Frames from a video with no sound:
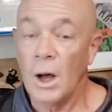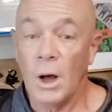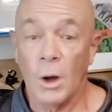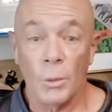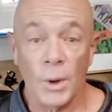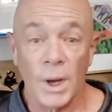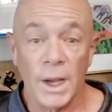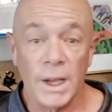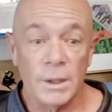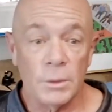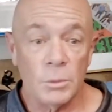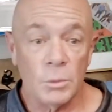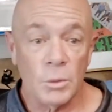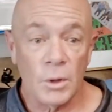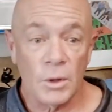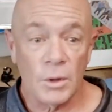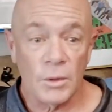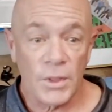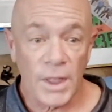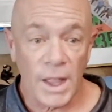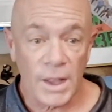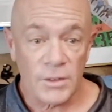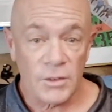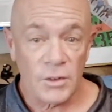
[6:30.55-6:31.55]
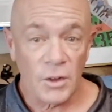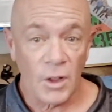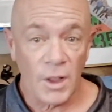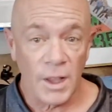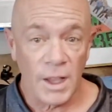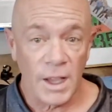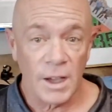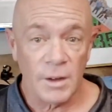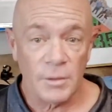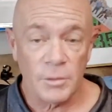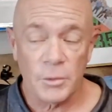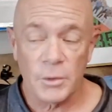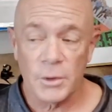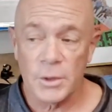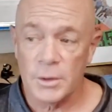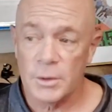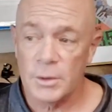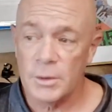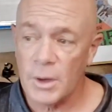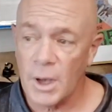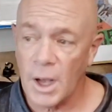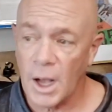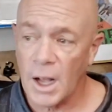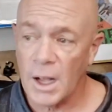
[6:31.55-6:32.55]
All right, well, that's all I have for
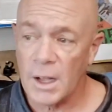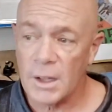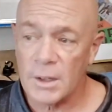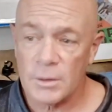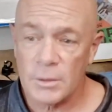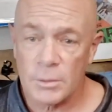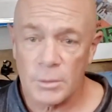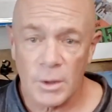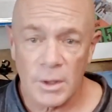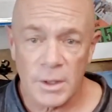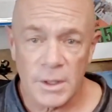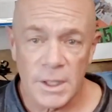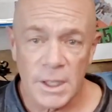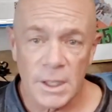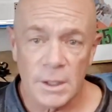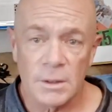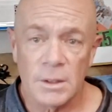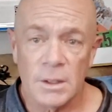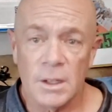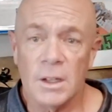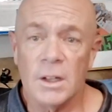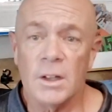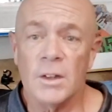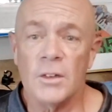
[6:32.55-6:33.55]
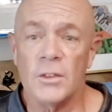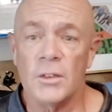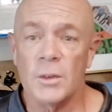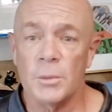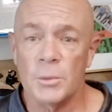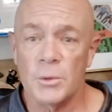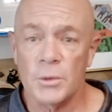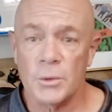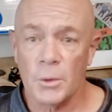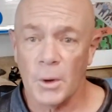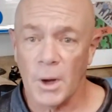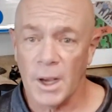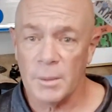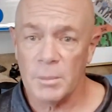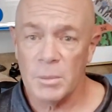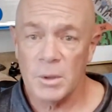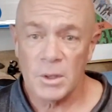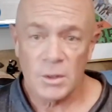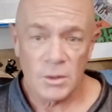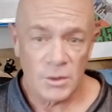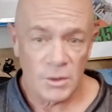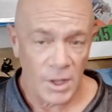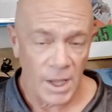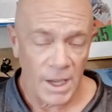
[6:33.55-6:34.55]
you. Again,
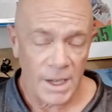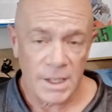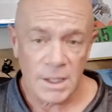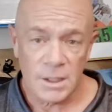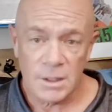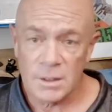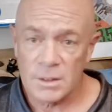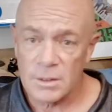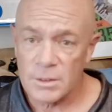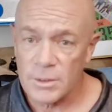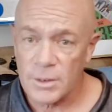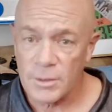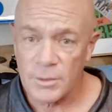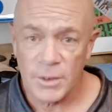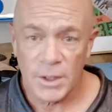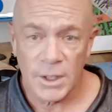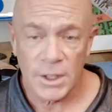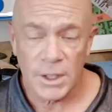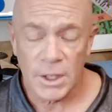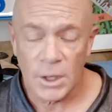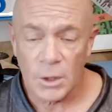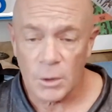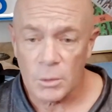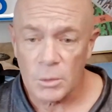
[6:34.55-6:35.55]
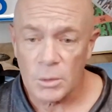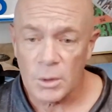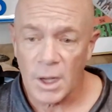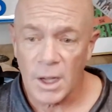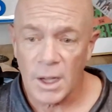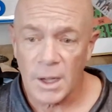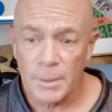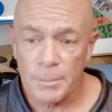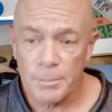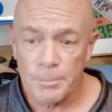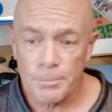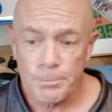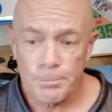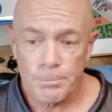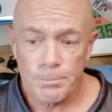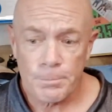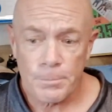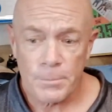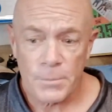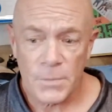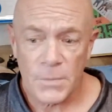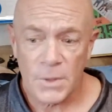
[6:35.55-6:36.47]
subscribe, like the video,